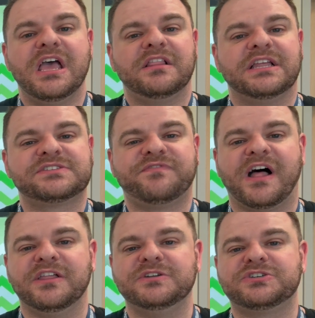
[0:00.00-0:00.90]
Let's
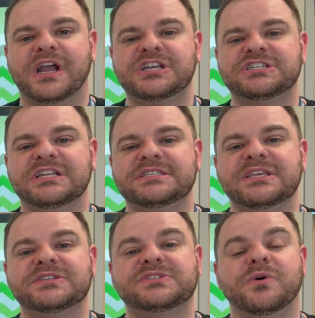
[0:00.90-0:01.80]
follow
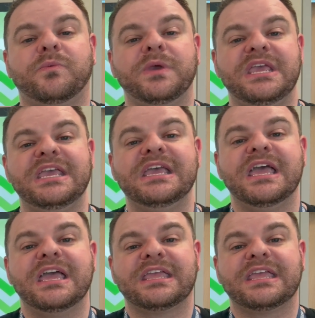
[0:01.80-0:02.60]
directions so we